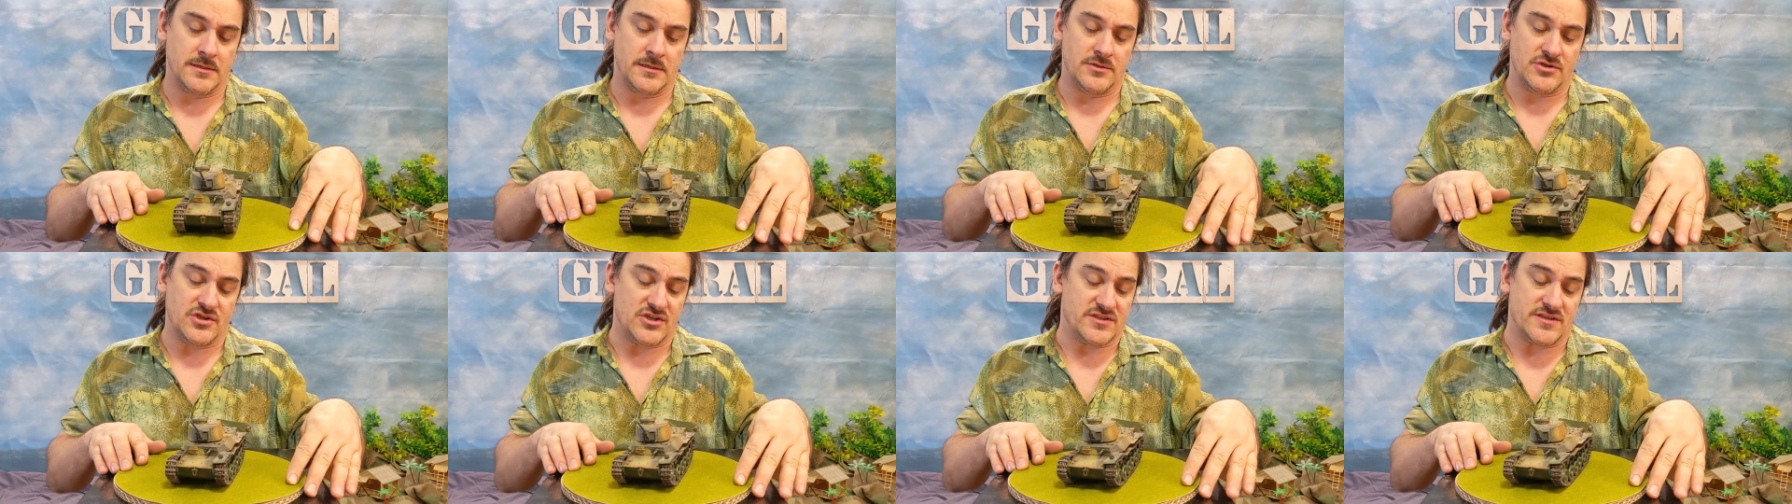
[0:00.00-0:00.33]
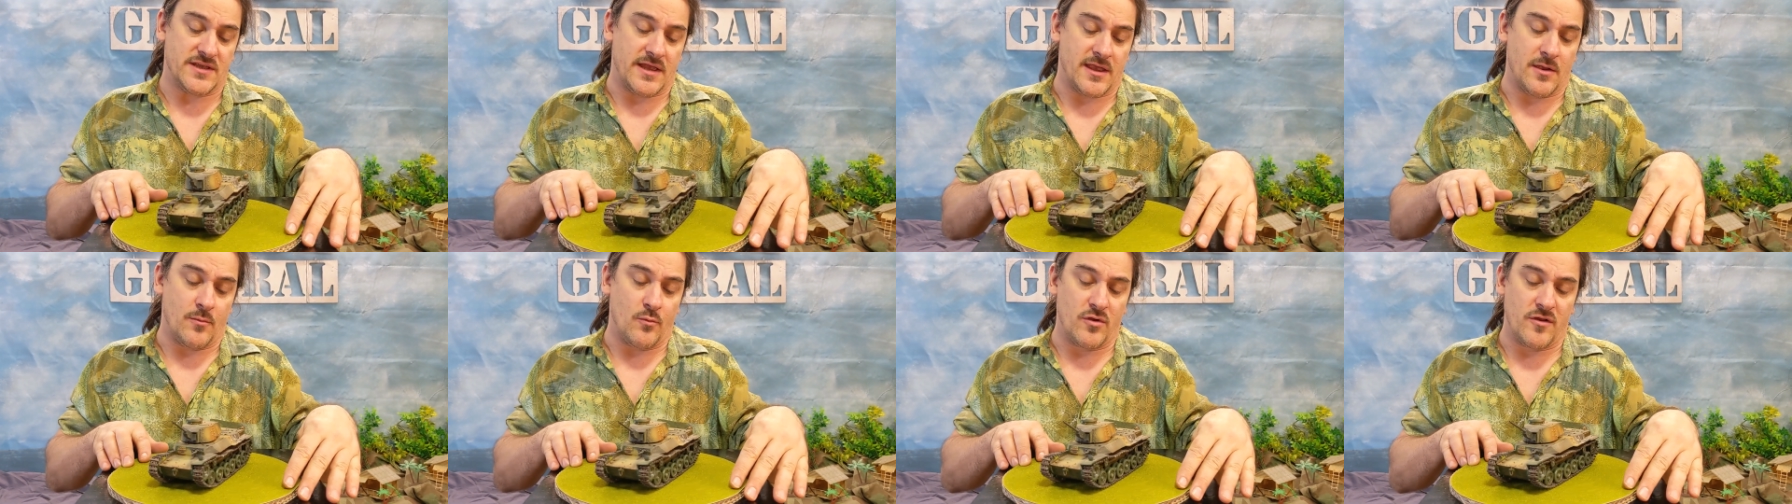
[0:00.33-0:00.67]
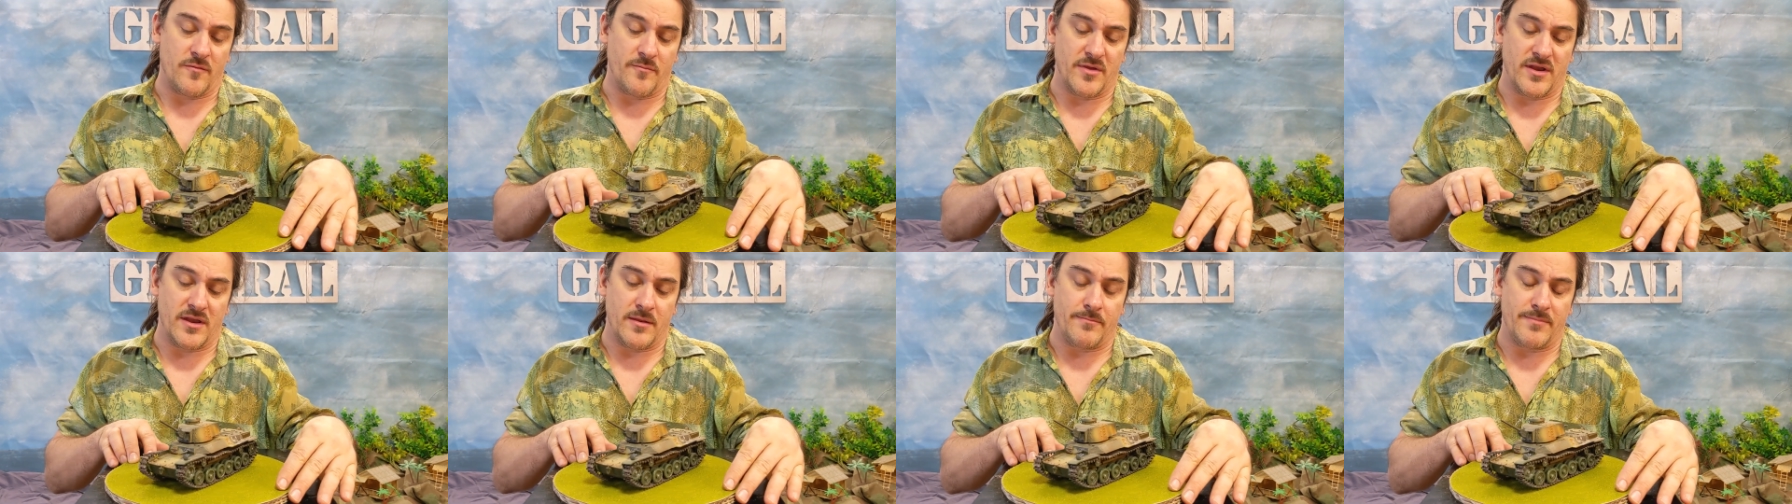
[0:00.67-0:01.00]
just like it would
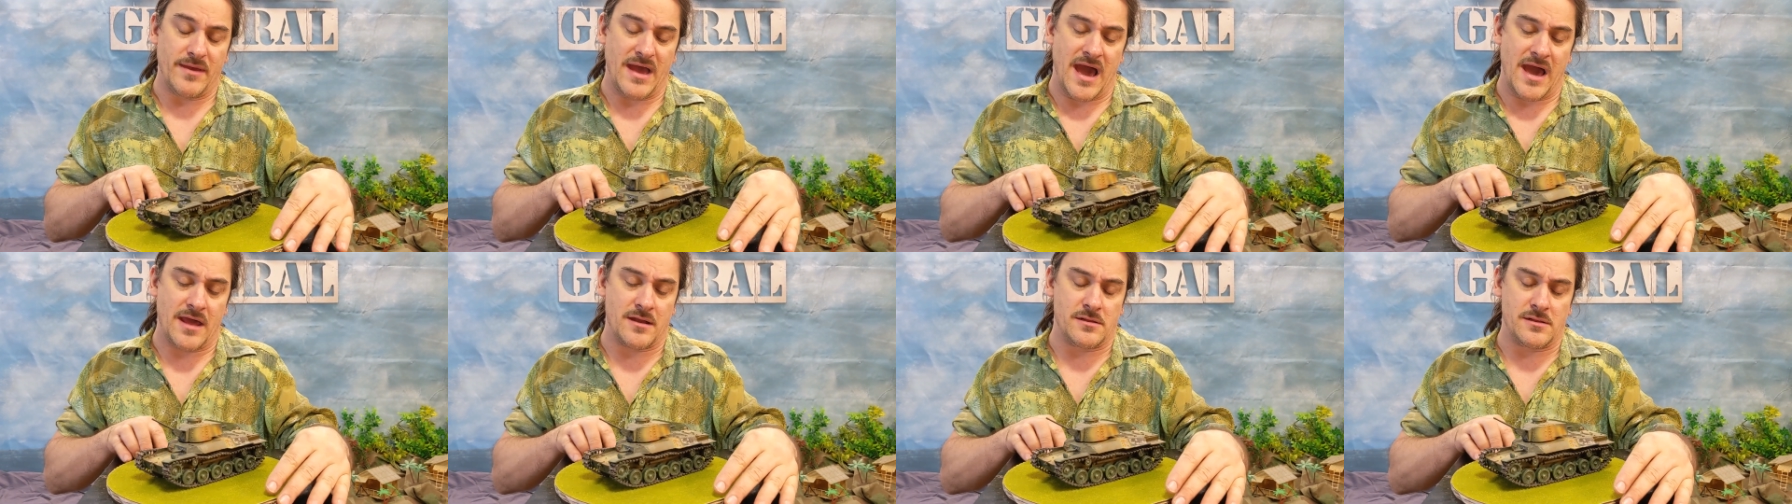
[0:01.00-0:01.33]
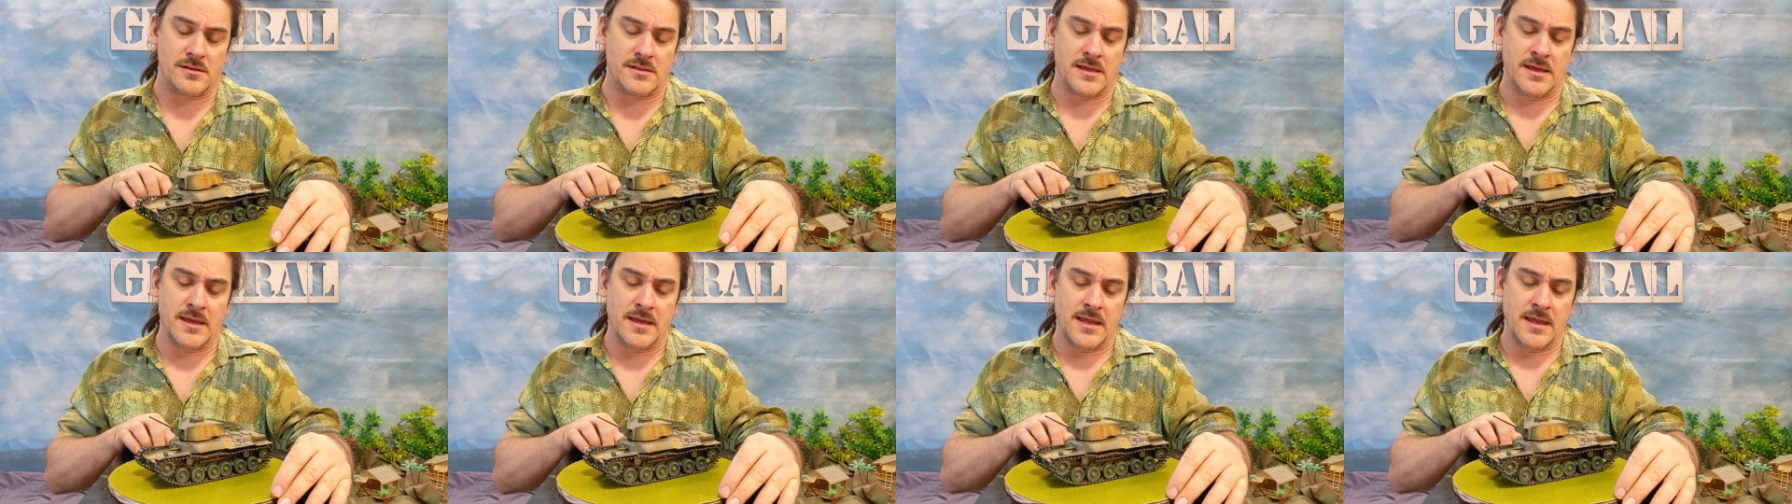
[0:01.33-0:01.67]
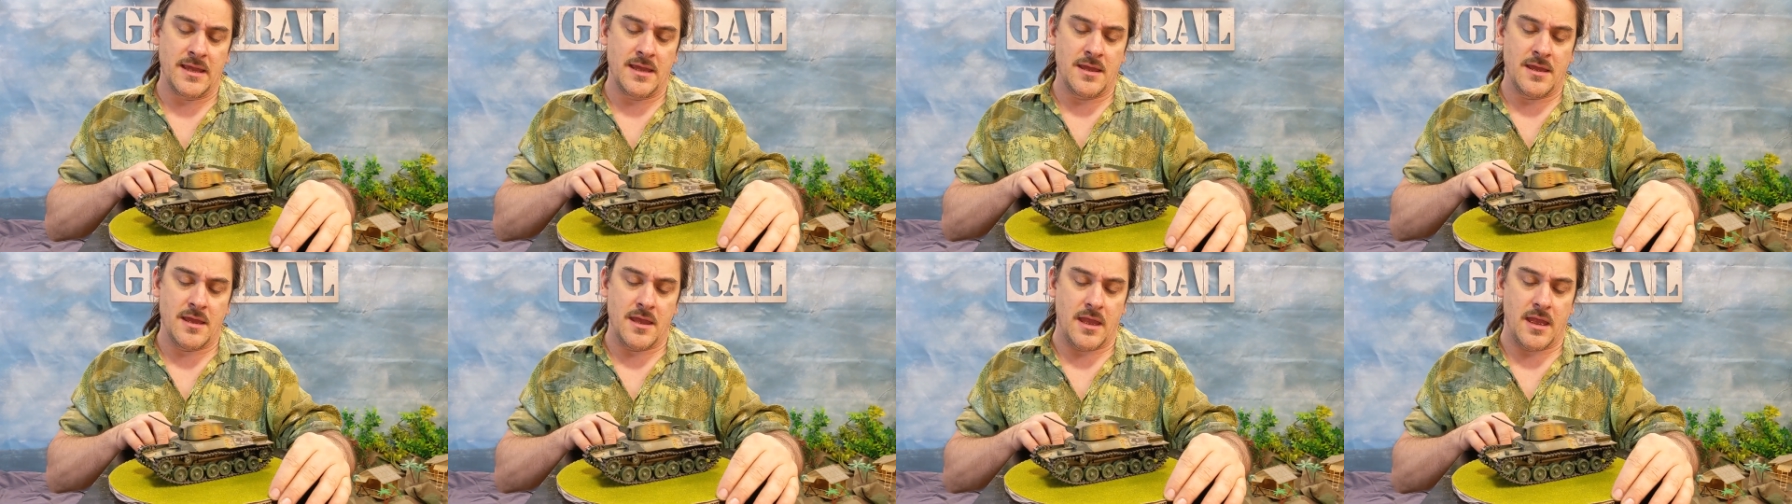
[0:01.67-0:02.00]
have been in battle.
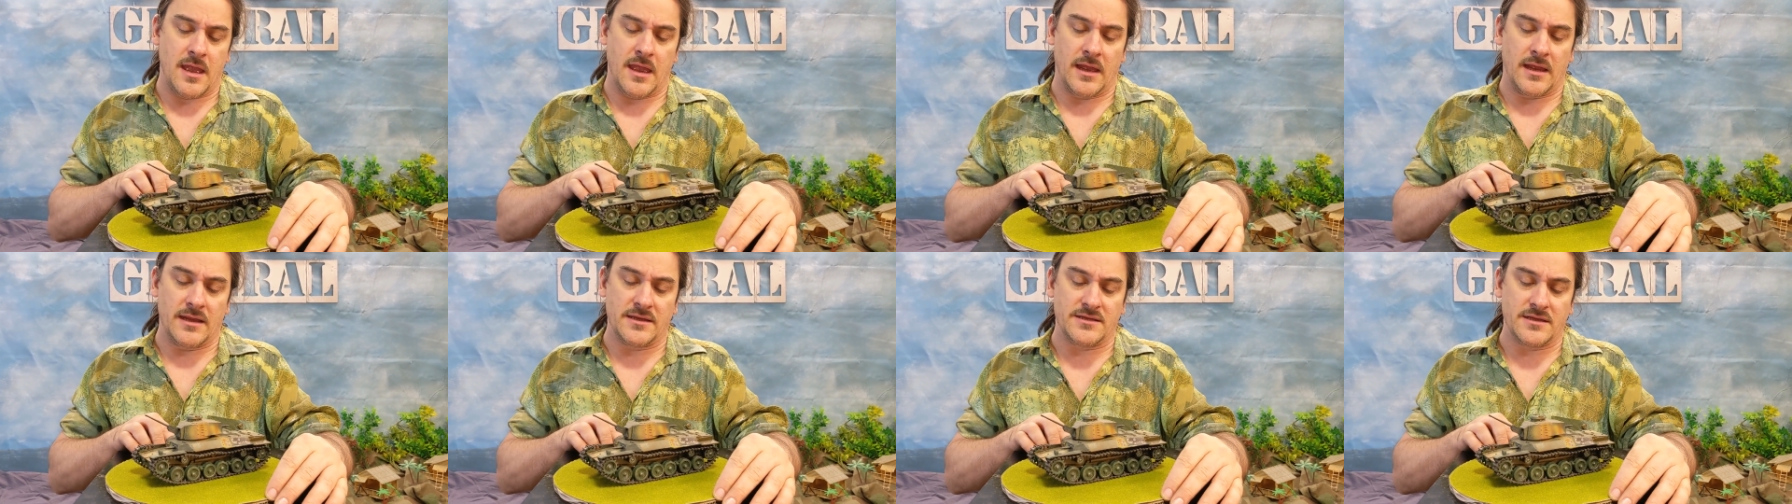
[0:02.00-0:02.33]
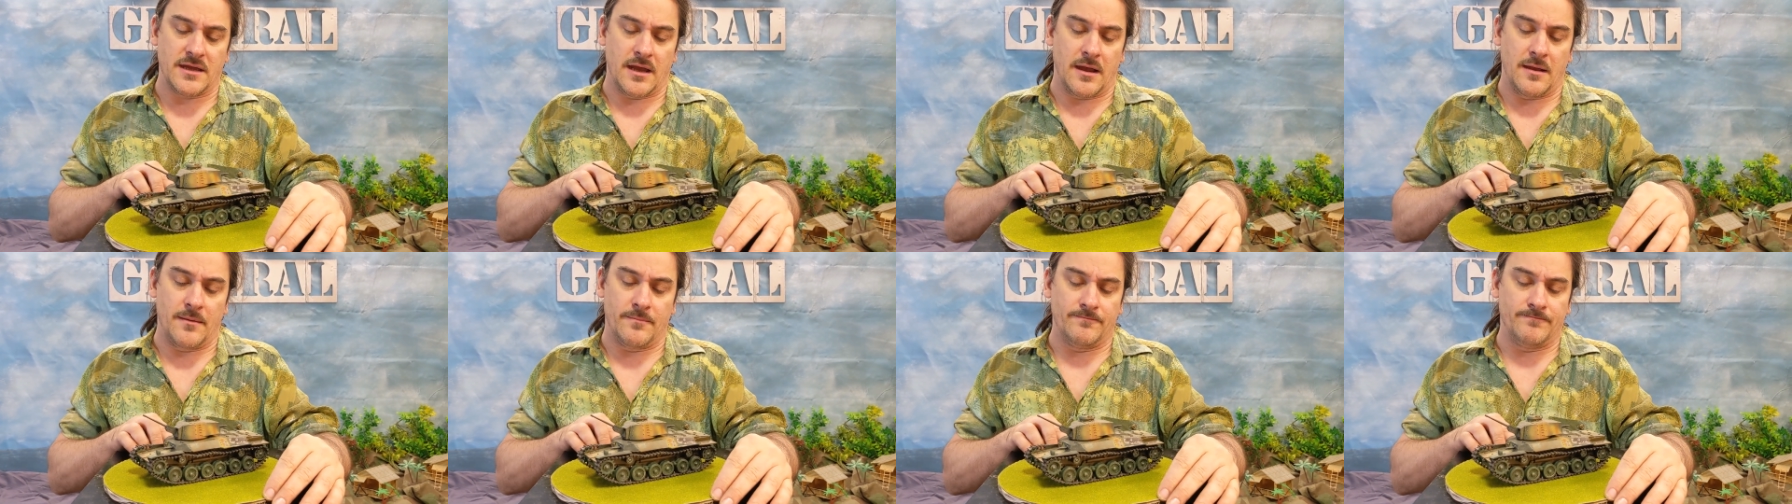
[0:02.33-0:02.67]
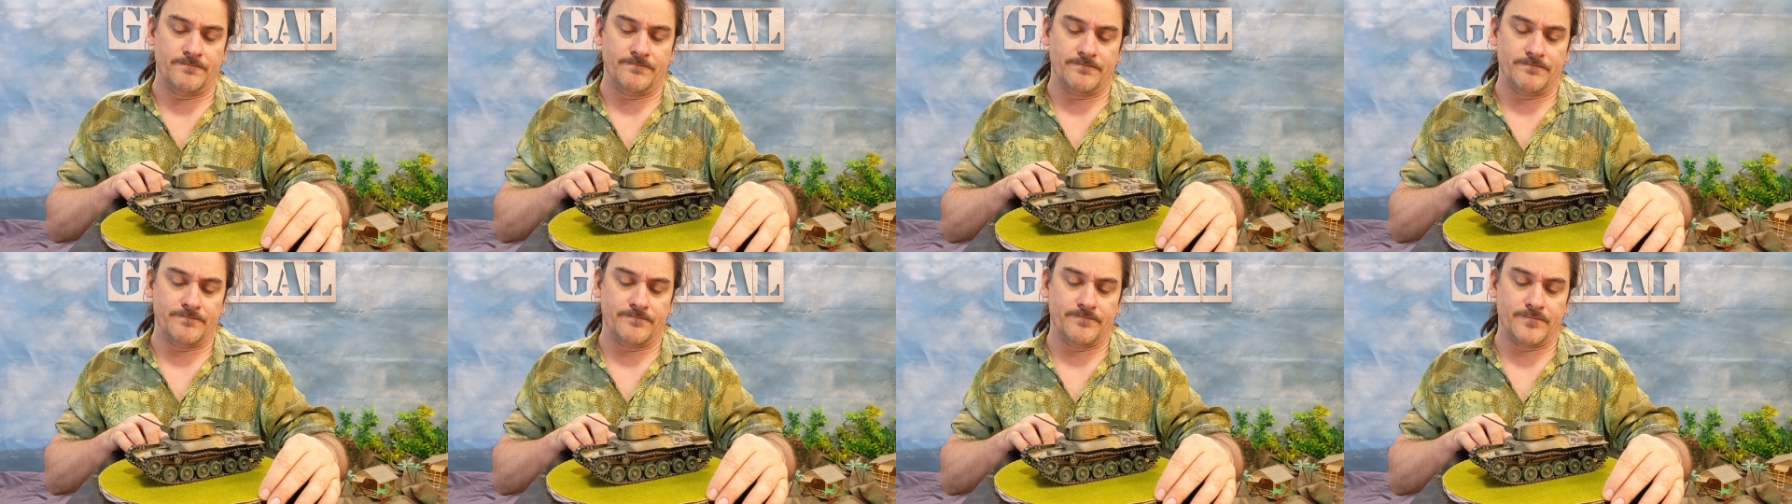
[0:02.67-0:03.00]
And
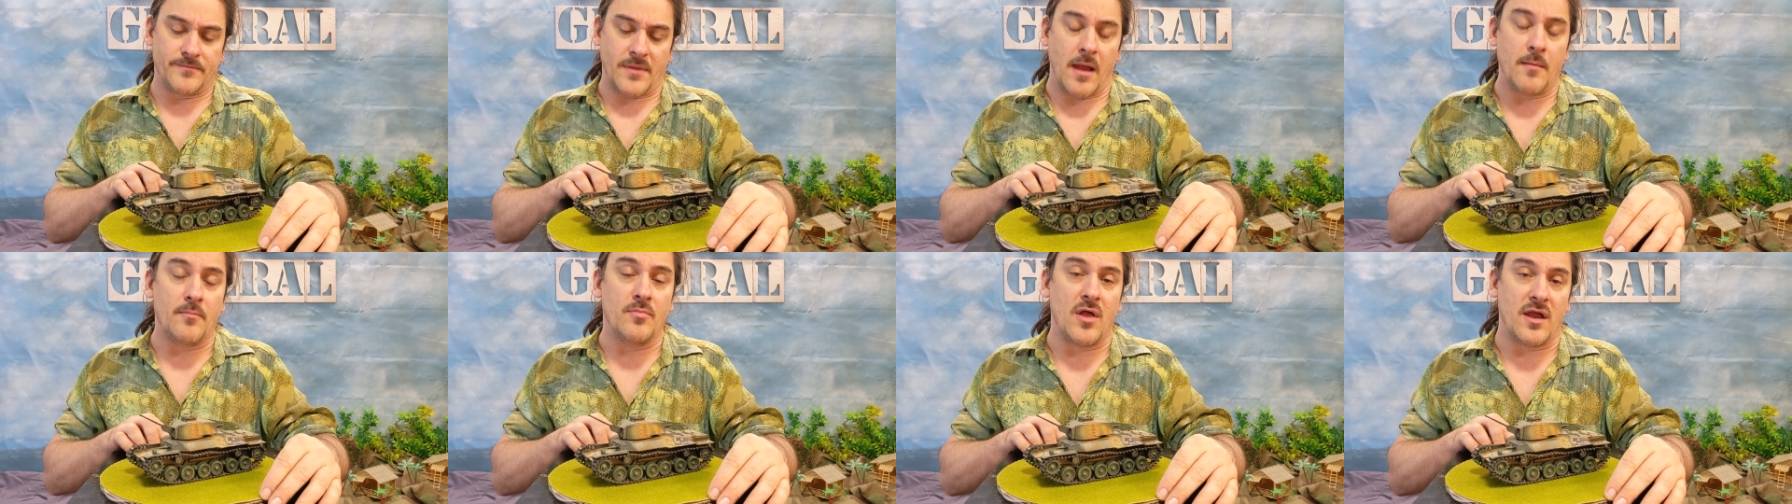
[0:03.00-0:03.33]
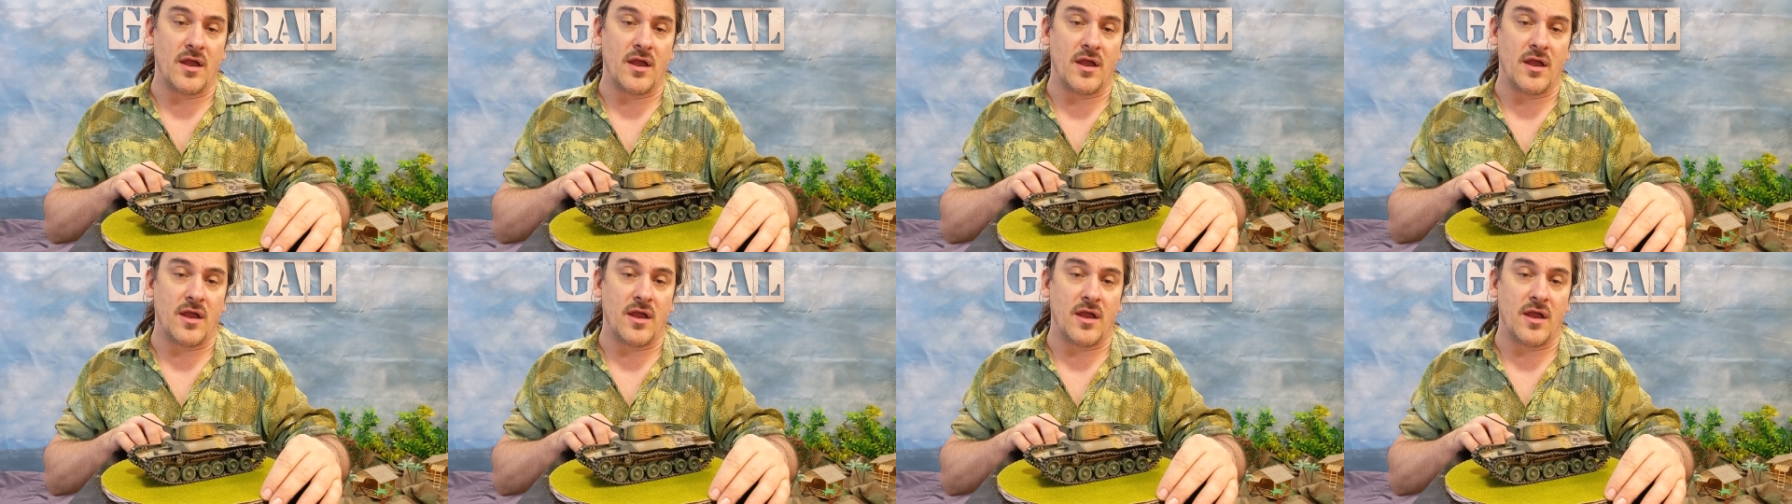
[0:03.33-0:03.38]
I'm